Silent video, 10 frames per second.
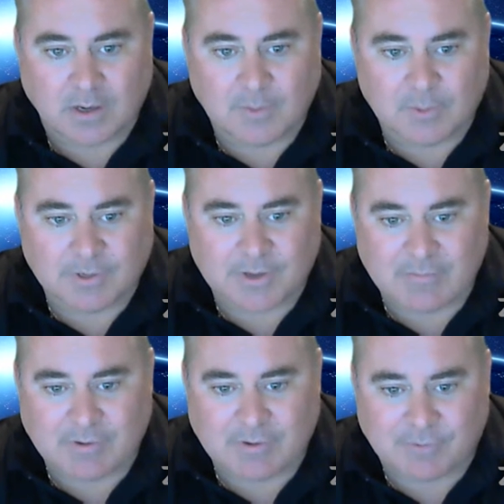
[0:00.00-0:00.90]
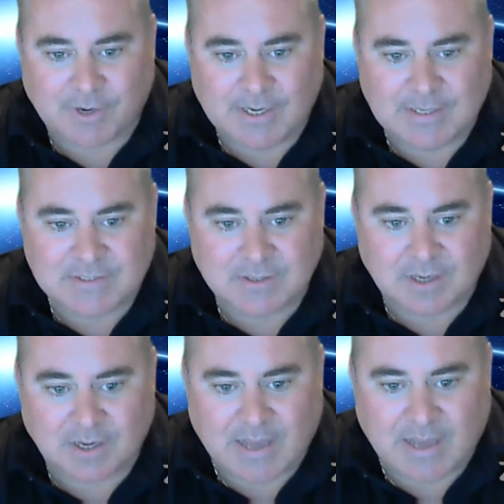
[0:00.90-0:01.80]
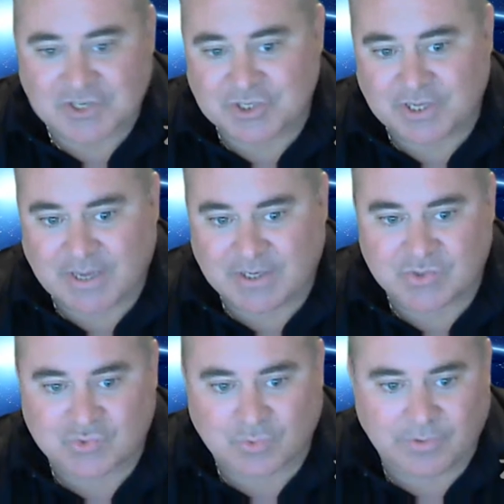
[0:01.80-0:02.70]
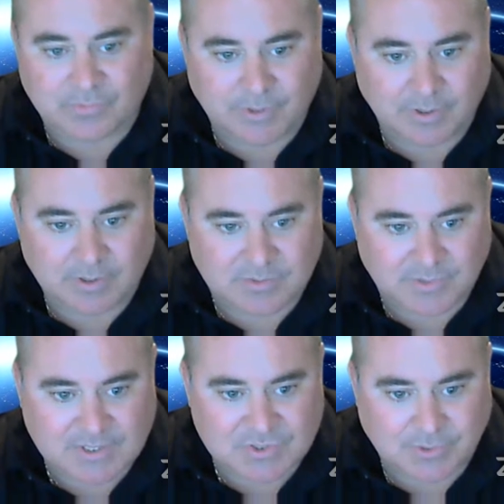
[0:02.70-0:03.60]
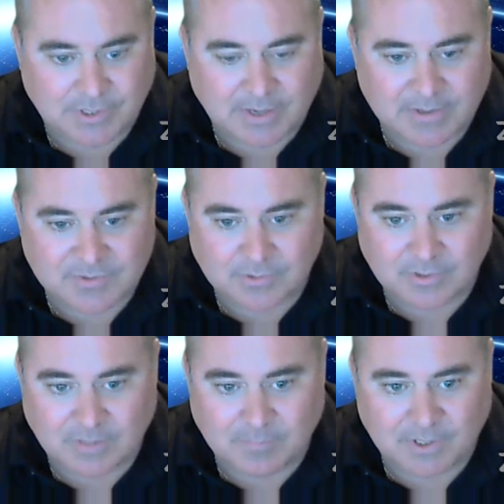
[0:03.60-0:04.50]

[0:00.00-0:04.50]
Recovery phrase. I actually had to destroy this one here because on the next screen I screwed up,